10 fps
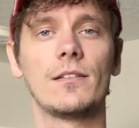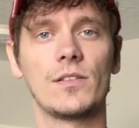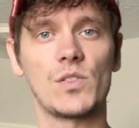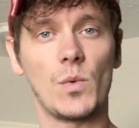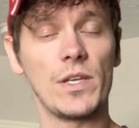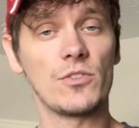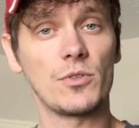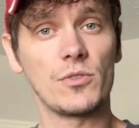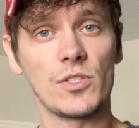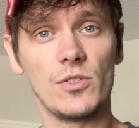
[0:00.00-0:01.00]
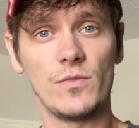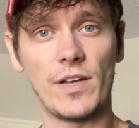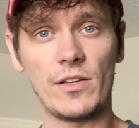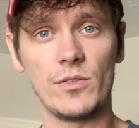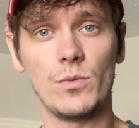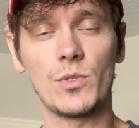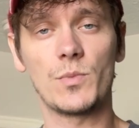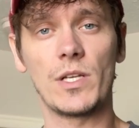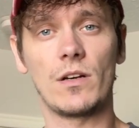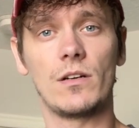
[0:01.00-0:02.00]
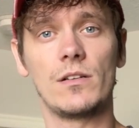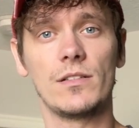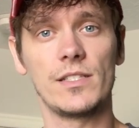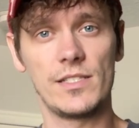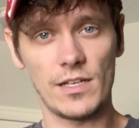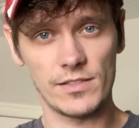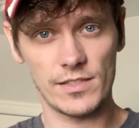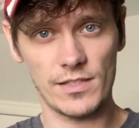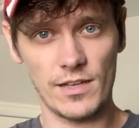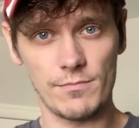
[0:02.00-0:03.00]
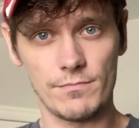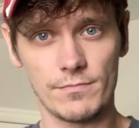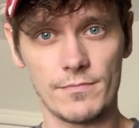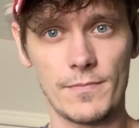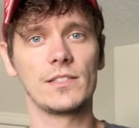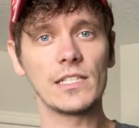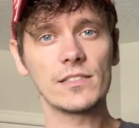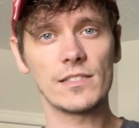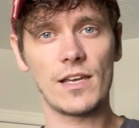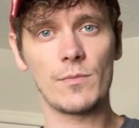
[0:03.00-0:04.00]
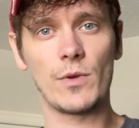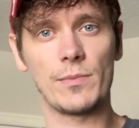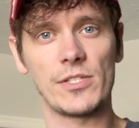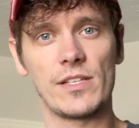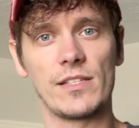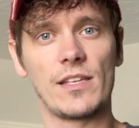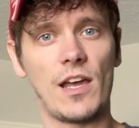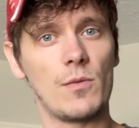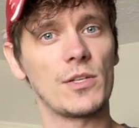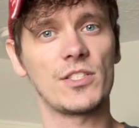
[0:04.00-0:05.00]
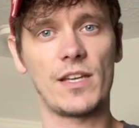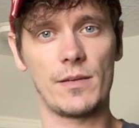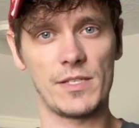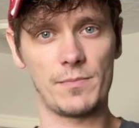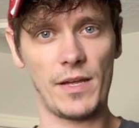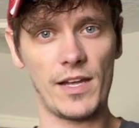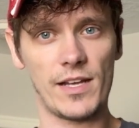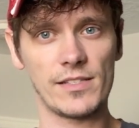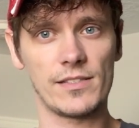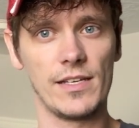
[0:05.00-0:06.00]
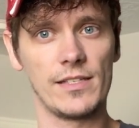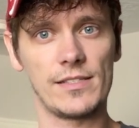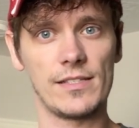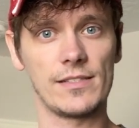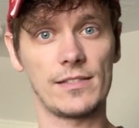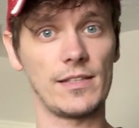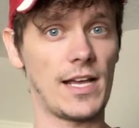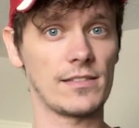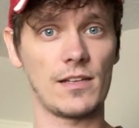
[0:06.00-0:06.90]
So we introduce a new value, which we call delta time. Delta time represents how much time has passed since the last